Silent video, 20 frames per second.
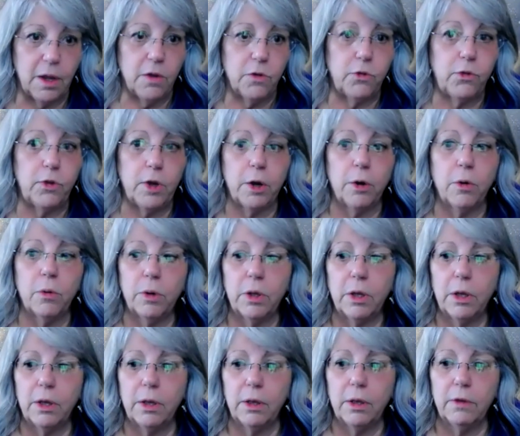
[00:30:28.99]
So
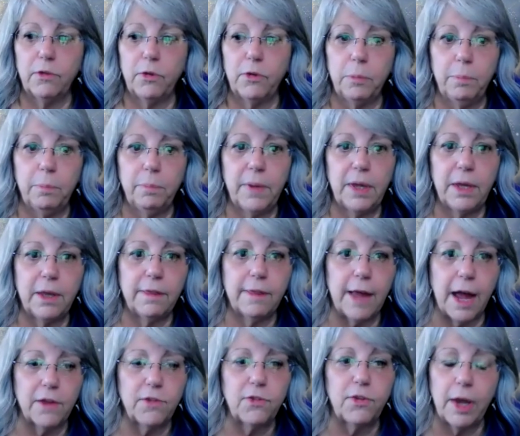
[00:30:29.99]
to me,
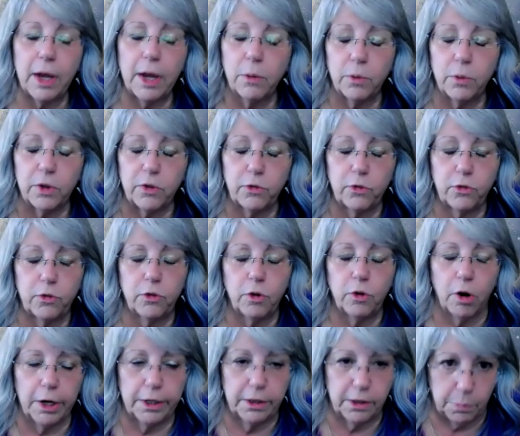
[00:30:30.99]
that's how we
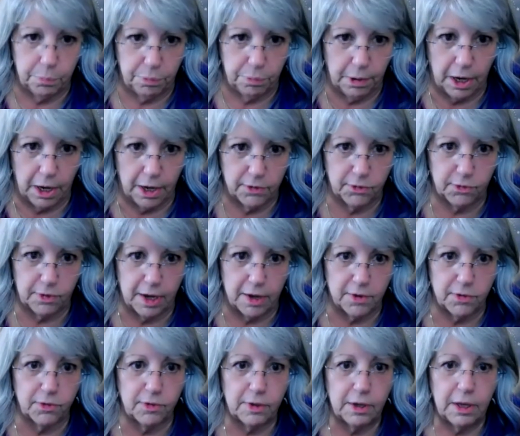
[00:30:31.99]
start the process.